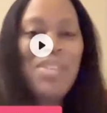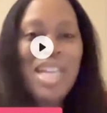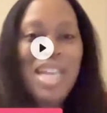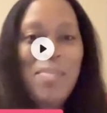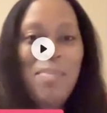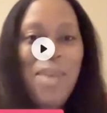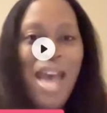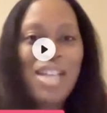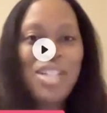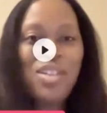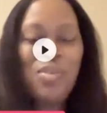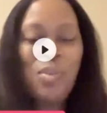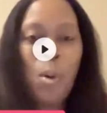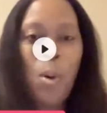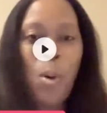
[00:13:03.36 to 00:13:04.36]
if they wanted to
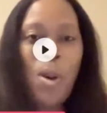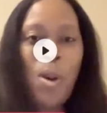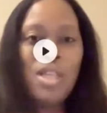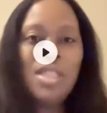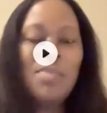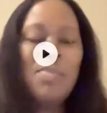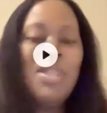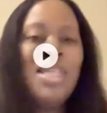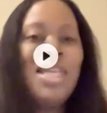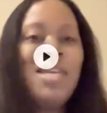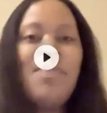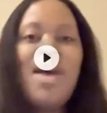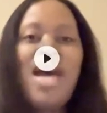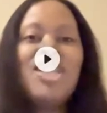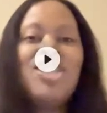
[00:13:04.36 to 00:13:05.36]
learn more, I would have
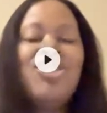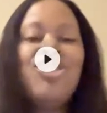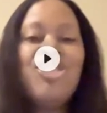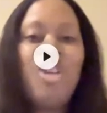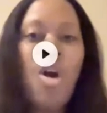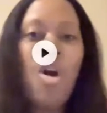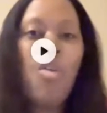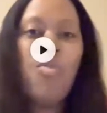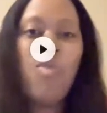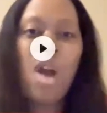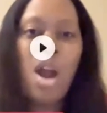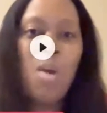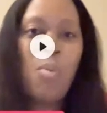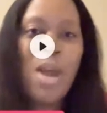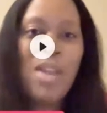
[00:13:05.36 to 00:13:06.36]
told them whatever
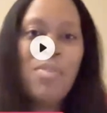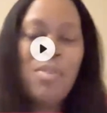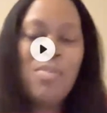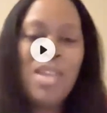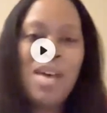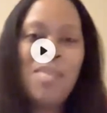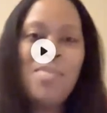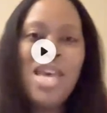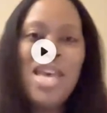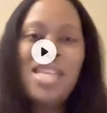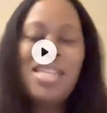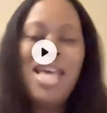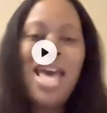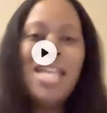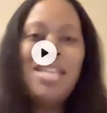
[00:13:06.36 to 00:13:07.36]
more they wanted to learn
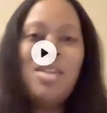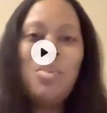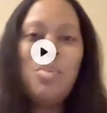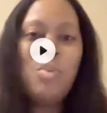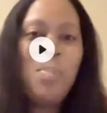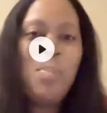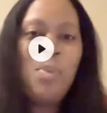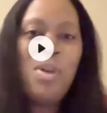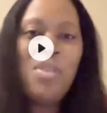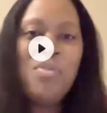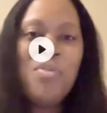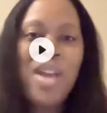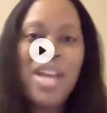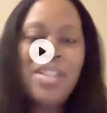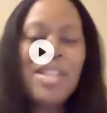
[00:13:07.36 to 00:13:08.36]
in the video.
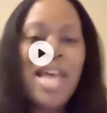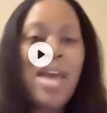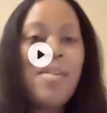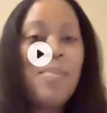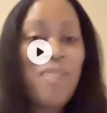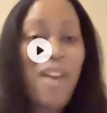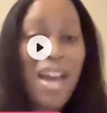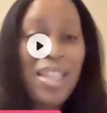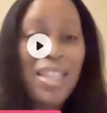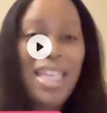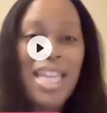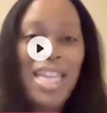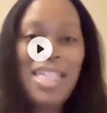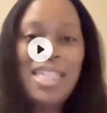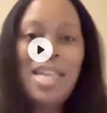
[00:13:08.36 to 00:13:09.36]
And now I've got the
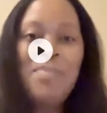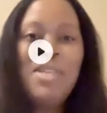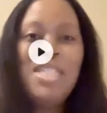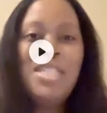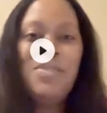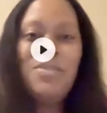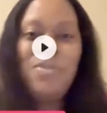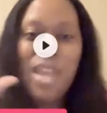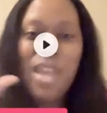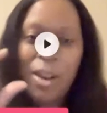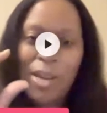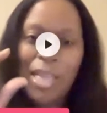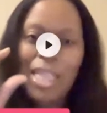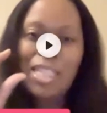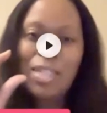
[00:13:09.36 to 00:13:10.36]
download
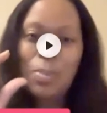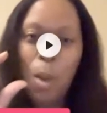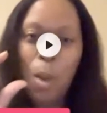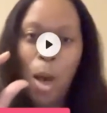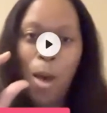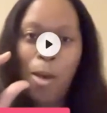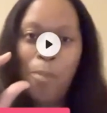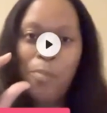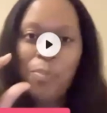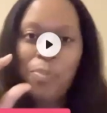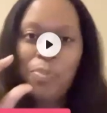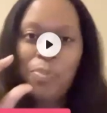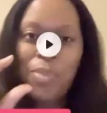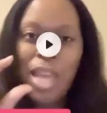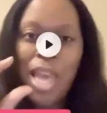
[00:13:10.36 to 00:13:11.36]
their freebie button.
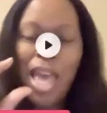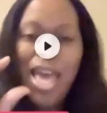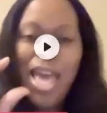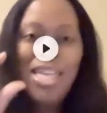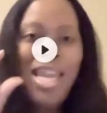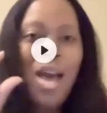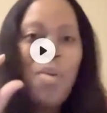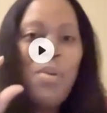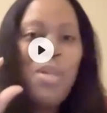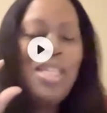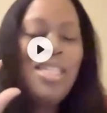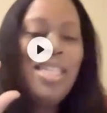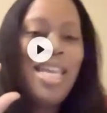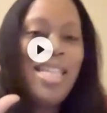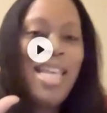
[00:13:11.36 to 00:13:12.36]
Okay.
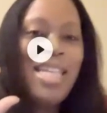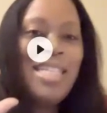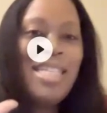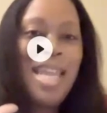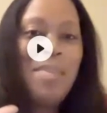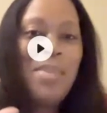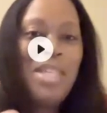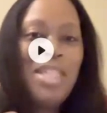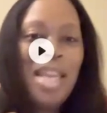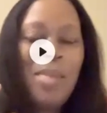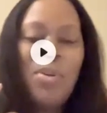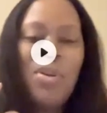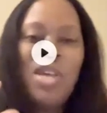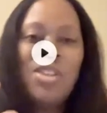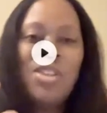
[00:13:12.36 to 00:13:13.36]

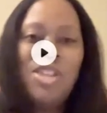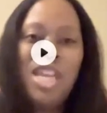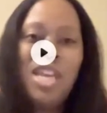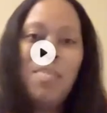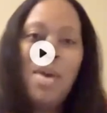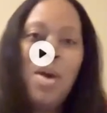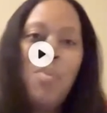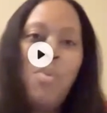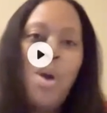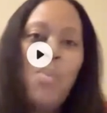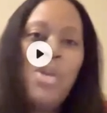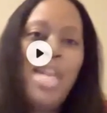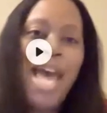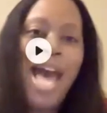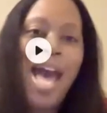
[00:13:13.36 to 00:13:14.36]
It's not going to collect
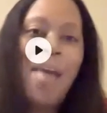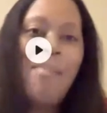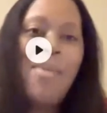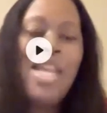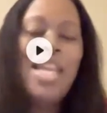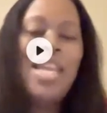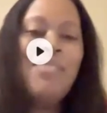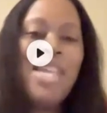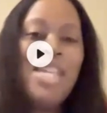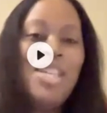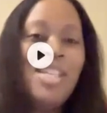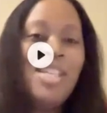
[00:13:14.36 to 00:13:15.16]
data on this step.